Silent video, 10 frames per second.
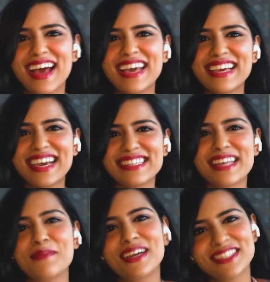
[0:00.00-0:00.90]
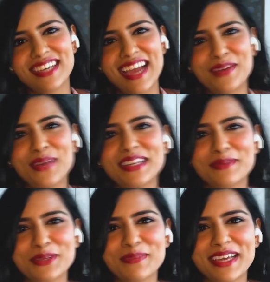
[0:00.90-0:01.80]
Hi guys, I'm Archa and
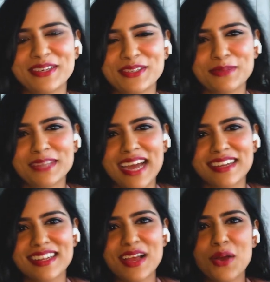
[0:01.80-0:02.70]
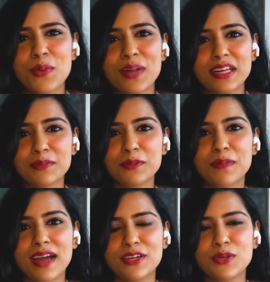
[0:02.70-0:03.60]
welcome to my YouTube channel. Welcome to
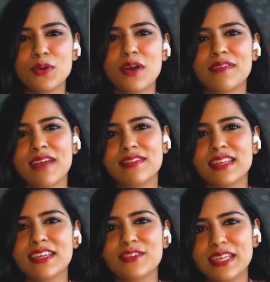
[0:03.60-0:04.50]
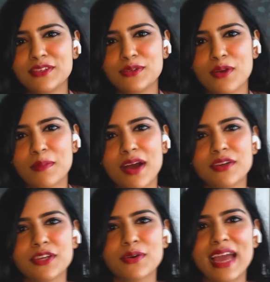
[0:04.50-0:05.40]
part 2 of everything you need to know
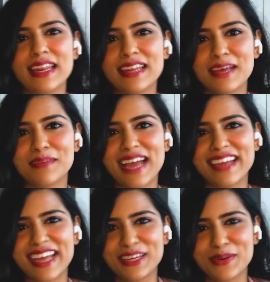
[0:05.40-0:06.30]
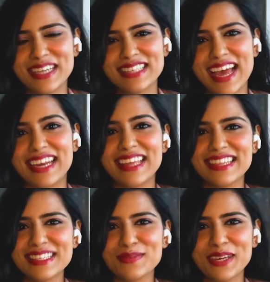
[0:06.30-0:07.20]
about your LLM at NUS, and in
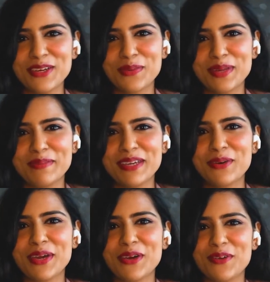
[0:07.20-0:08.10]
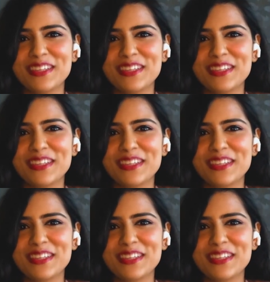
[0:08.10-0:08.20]
this video we'll be going over